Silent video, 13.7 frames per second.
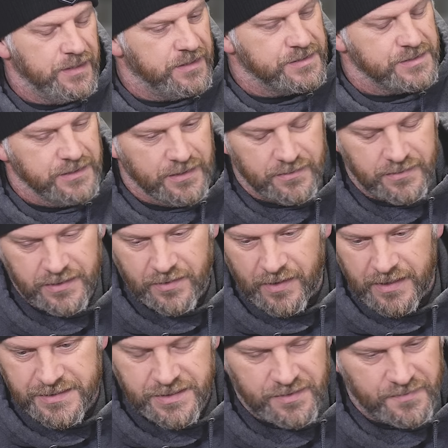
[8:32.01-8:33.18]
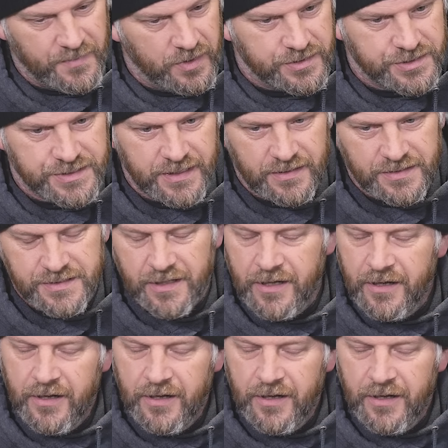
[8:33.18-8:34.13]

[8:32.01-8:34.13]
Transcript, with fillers: It is literally crazy. The merch sales,